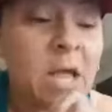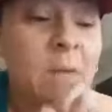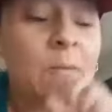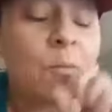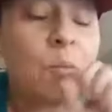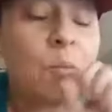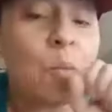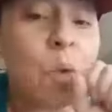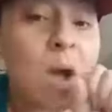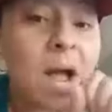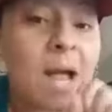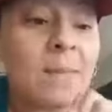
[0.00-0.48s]

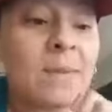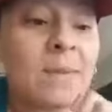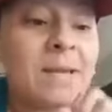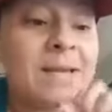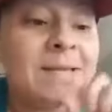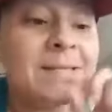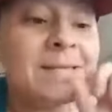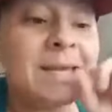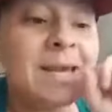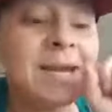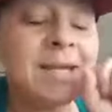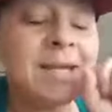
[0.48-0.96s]
Why?
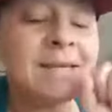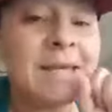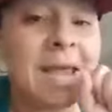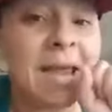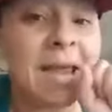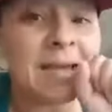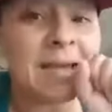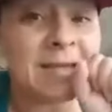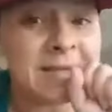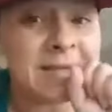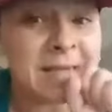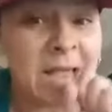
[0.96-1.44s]
Because it is
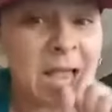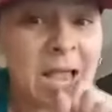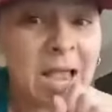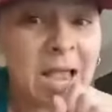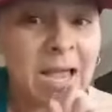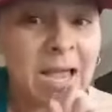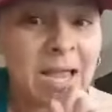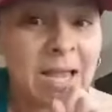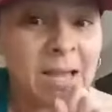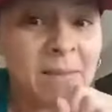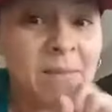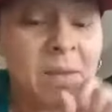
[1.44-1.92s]
a
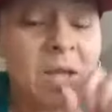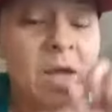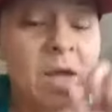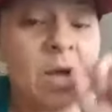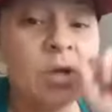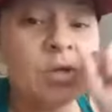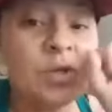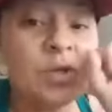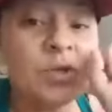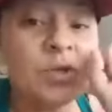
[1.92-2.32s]
time to